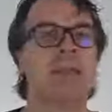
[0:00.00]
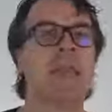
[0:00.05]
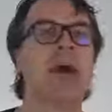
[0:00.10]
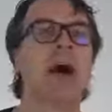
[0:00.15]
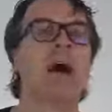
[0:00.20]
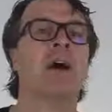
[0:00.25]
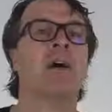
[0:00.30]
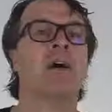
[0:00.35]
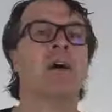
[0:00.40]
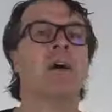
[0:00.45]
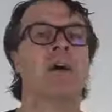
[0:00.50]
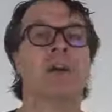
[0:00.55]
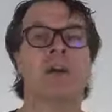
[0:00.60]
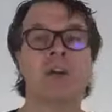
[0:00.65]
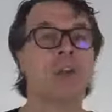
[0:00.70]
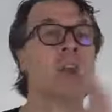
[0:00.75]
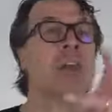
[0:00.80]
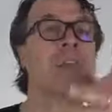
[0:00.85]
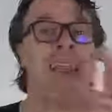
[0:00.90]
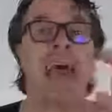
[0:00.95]
Now,
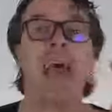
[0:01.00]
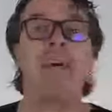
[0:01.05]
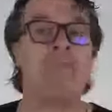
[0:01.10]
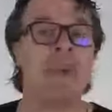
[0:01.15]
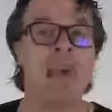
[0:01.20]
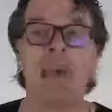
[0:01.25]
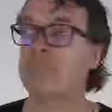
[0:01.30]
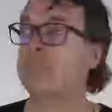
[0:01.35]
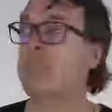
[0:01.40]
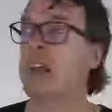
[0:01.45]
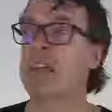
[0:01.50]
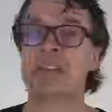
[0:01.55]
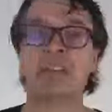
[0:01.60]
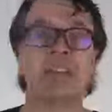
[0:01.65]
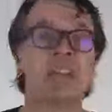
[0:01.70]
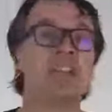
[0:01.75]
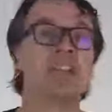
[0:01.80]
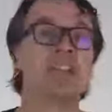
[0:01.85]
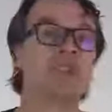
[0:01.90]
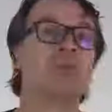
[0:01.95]
you can have that as
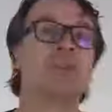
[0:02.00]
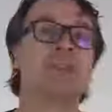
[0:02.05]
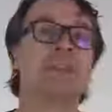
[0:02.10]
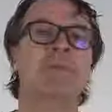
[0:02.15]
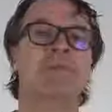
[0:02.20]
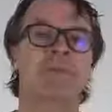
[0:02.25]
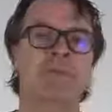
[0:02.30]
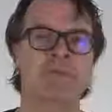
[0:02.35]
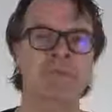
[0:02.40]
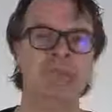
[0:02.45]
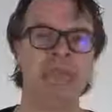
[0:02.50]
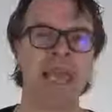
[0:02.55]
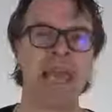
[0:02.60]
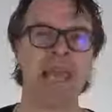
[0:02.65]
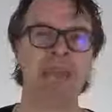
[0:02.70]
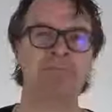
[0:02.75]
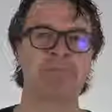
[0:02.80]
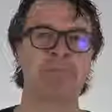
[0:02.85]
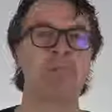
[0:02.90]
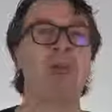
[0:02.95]
an additional tip from
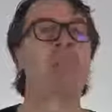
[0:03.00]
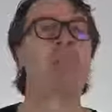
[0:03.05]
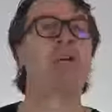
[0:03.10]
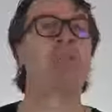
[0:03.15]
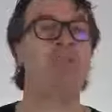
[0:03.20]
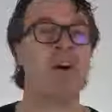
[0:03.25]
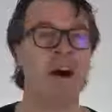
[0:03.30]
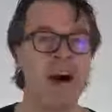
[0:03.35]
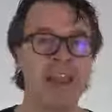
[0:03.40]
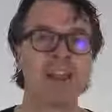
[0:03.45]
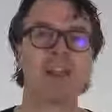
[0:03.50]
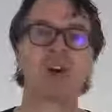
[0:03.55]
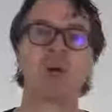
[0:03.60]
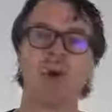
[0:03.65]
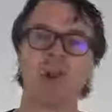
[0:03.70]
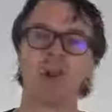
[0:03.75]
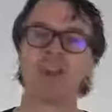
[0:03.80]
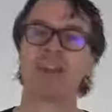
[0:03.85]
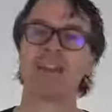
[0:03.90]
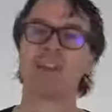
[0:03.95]
Ted. Provide a
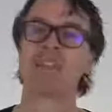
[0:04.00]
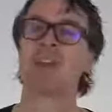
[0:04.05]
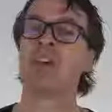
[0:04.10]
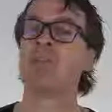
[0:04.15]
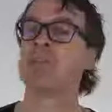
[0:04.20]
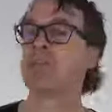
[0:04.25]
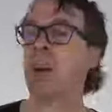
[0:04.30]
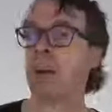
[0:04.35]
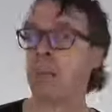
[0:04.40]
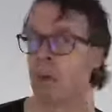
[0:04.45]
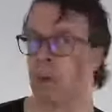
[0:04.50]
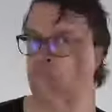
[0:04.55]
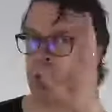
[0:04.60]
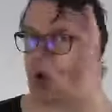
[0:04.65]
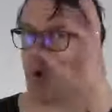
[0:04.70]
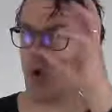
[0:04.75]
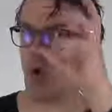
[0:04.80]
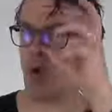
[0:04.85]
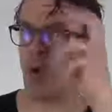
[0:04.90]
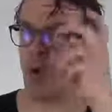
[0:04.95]
quality service by
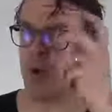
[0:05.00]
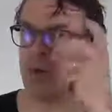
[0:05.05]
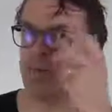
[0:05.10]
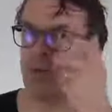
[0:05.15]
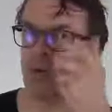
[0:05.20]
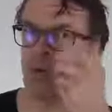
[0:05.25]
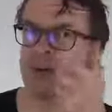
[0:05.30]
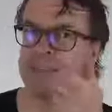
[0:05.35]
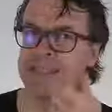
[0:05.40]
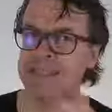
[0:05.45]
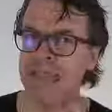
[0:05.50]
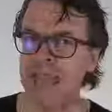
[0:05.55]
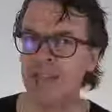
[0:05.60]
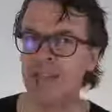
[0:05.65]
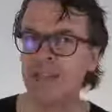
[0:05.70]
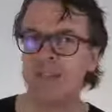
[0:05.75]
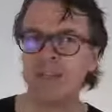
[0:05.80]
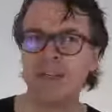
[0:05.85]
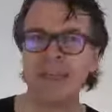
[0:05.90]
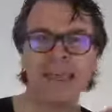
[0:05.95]
putting all of your
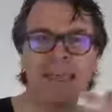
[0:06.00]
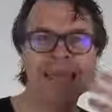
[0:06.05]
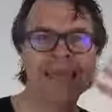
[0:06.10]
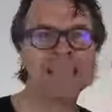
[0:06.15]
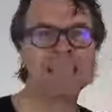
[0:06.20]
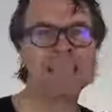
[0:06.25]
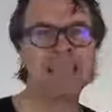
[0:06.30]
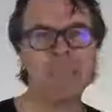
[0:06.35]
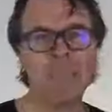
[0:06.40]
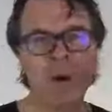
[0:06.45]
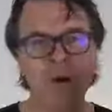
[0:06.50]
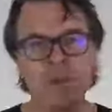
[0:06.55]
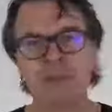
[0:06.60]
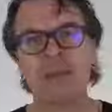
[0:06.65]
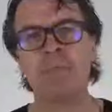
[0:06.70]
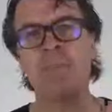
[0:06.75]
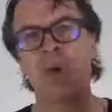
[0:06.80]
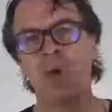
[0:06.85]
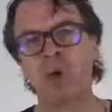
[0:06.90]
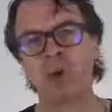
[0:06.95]
attention into the most
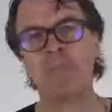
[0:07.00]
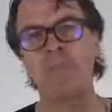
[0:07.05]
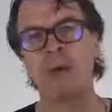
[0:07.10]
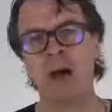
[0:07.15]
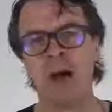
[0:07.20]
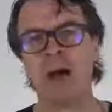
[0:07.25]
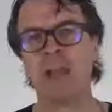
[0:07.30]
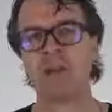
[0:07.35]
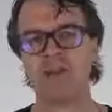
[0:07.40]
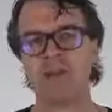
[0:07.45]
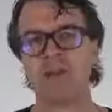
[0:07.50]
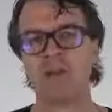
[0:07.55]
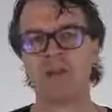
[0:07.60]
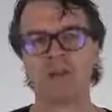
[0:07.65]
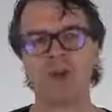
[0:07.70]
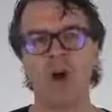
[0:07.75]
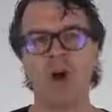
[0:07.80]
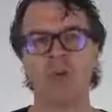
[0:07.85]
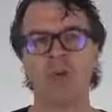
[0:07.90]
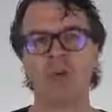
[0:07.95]
important part of your
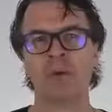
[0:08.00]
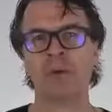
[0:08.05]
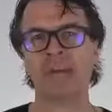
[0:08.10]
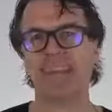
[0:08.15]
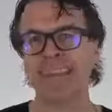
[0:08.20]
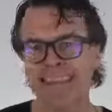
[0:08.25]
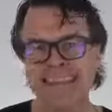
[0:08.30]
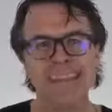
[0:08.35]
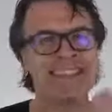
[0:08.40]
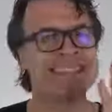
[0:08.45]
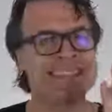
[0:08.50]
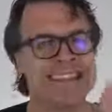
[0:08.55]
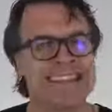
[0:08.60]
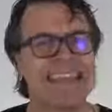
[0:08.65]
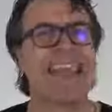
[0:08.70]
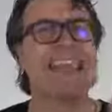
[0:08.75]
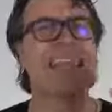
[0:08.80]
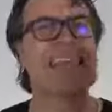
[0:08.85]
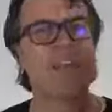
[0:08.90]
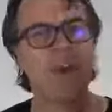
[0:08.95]
job, and that's
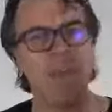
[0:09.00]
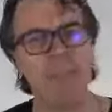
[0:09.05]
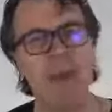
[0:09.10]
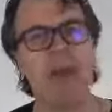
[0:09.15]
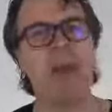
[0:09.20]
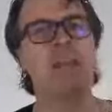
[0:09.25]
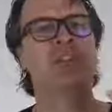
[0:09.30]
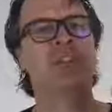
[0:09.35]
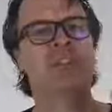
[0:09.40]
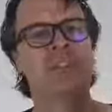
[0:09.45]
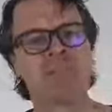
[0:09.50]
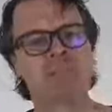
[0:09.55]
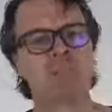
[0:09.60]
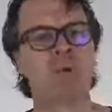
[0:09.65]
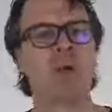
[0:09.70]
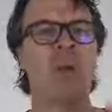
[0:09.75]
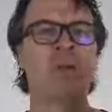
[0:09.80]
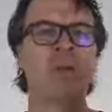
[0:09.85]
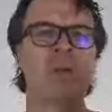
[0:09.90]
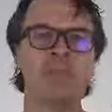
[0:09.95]
getting your patient's
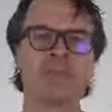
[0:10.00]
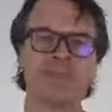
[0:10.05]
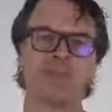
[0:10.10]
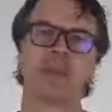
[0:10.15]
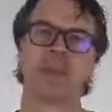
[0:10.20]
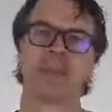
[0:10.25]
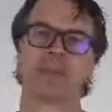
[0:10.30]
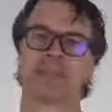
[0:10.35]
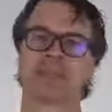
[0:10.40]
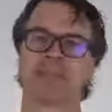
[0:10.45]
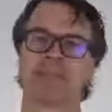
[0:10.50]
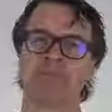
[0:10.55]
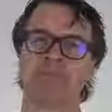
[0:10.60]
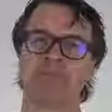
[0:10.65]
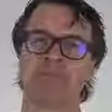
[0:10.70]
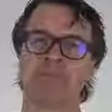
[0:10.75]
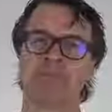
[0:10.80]
problems fixed.